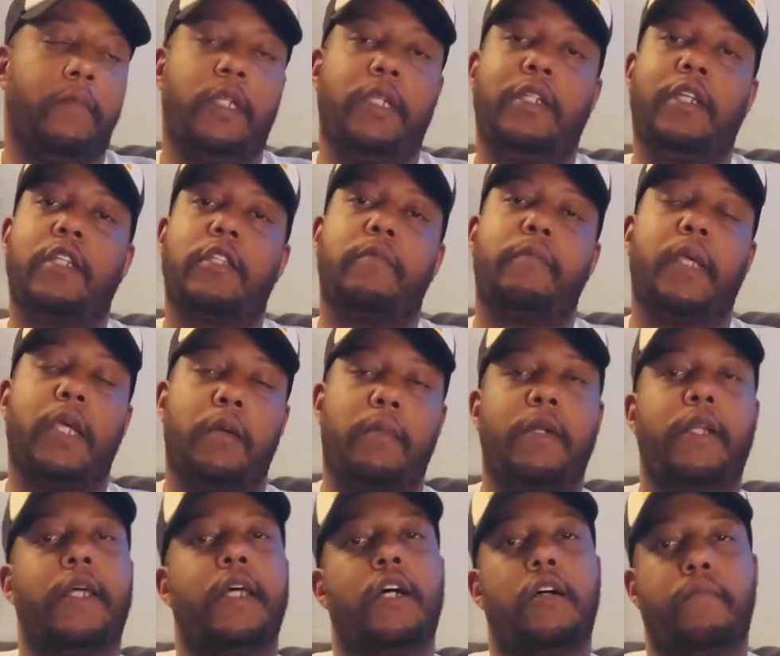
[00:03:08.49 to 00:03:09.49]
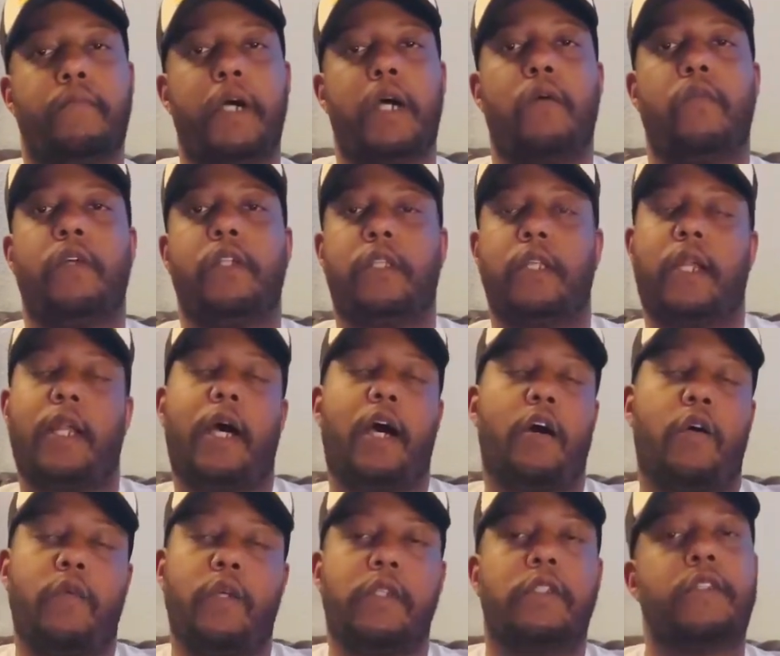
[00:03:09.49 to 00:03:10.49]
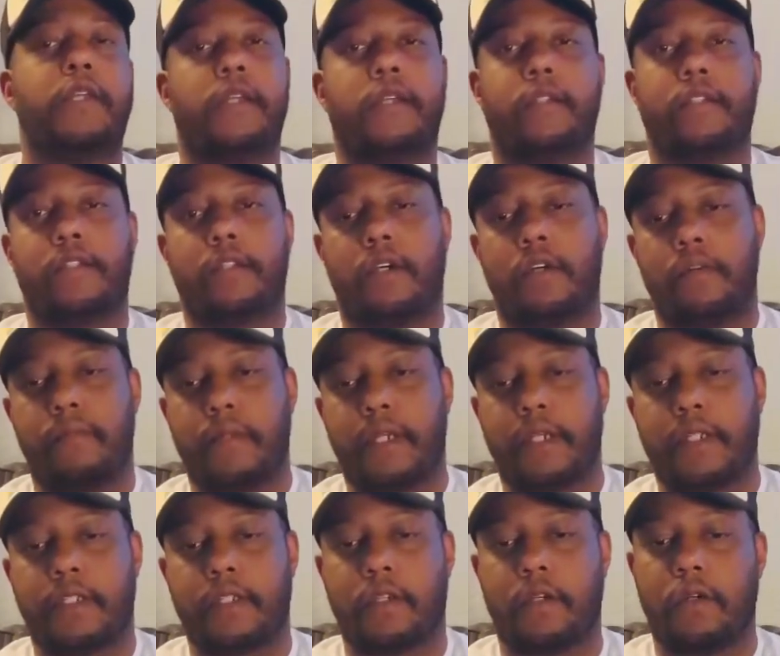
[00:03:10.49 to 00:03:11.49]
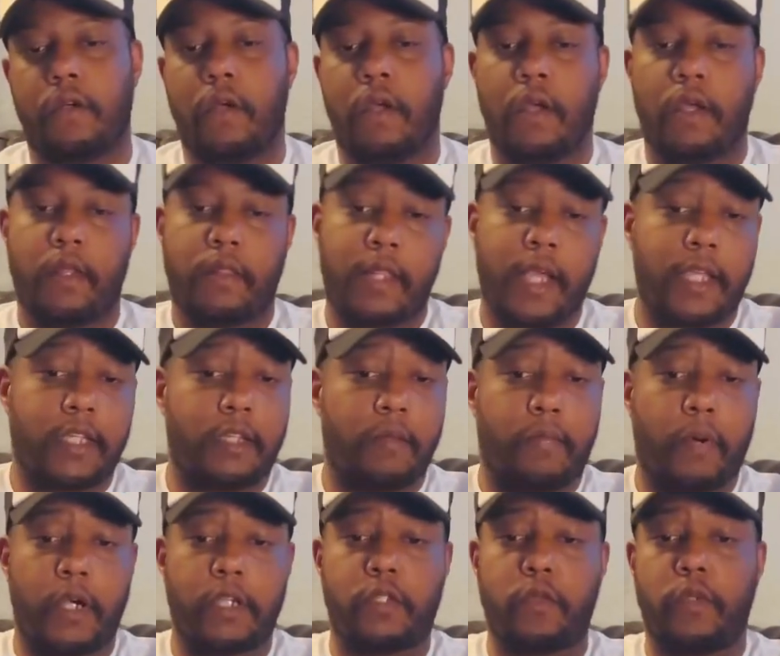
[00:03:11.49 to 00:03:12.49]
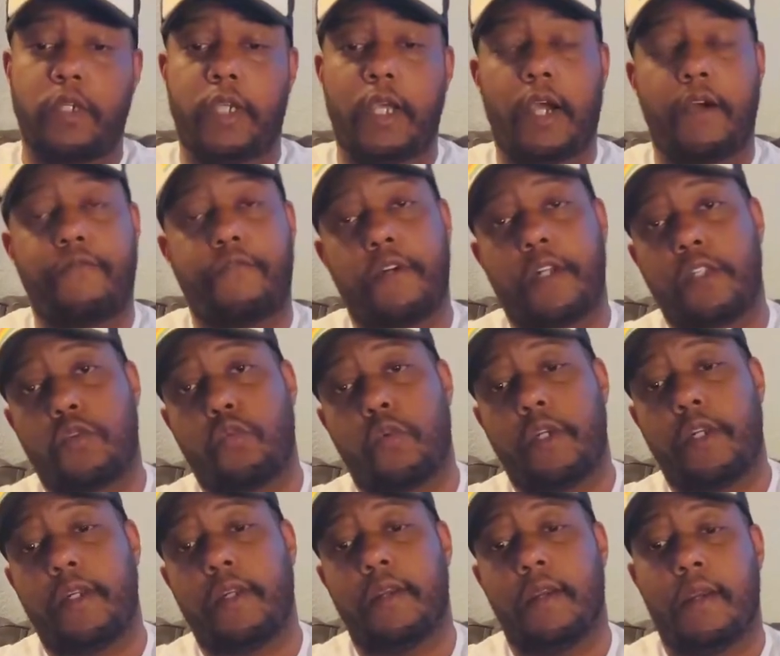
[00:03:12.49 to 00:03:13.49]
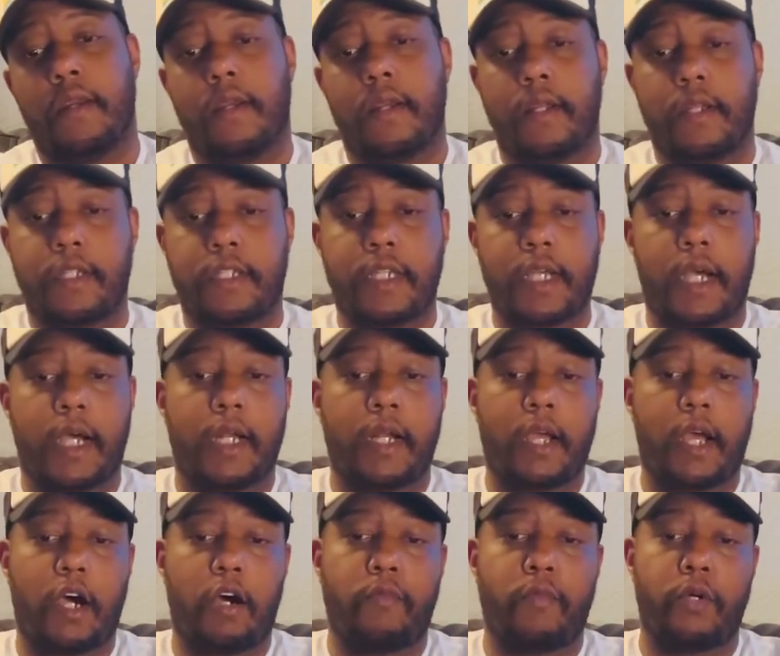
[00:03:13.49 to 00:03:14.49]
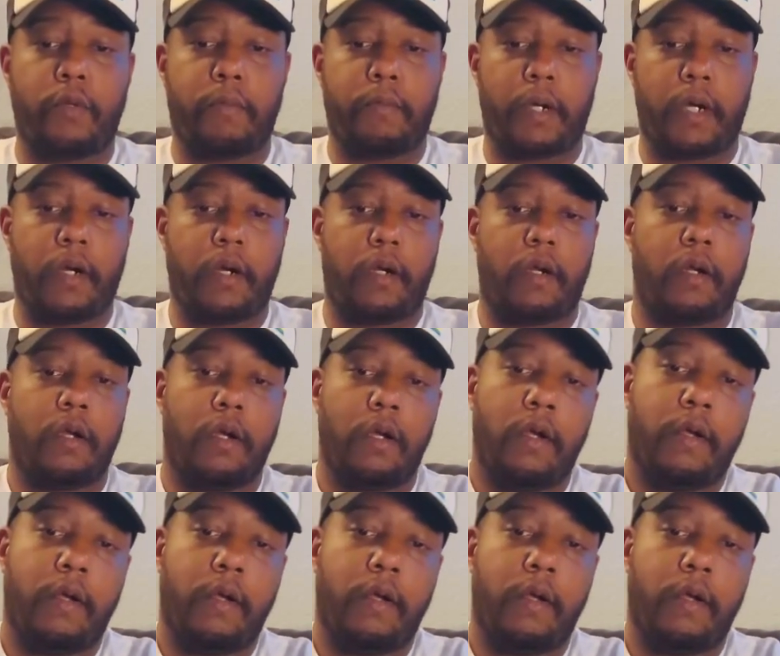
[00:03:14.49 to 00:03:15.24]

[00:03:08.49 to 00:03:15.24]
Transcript: just to be able to help out with that, I always think it's dope, man. So that's the person we got for this week, John Albert Burr.